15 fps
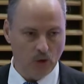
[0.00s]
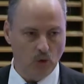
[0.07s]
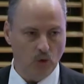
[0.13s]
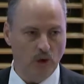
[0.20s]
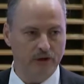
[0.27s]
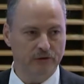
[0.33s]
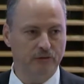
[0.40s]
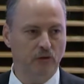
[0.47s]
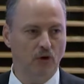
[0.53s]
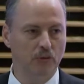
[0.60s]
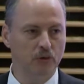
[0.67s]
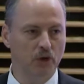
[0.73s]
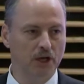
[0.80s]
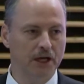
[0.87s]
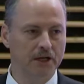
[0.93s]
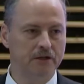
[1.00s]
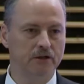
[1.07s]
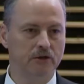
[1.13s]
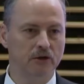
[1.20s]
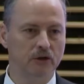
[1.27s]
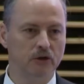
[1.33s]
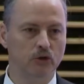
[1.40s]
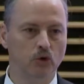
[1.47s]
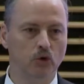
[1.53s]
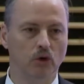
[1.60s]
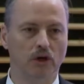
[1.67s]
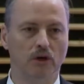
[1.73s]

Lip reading: who has formulated a new